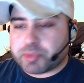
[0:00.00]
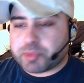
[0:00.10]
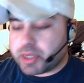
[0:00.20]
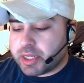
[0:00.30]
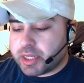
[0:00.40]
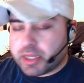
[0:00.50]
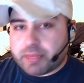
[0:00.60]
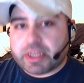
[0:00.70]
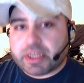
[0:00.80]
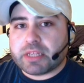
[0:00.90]
but in
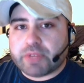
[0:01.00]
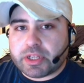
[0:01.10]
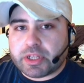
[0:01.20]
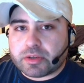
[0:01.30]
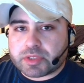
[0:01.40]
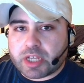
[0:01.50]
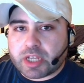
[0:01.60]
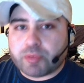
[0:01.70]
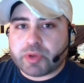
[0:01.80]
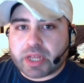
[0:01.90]
making videos to
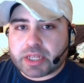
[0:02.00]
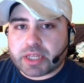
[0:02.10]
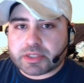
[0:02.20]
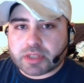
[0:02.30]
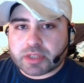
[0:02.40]
help you guys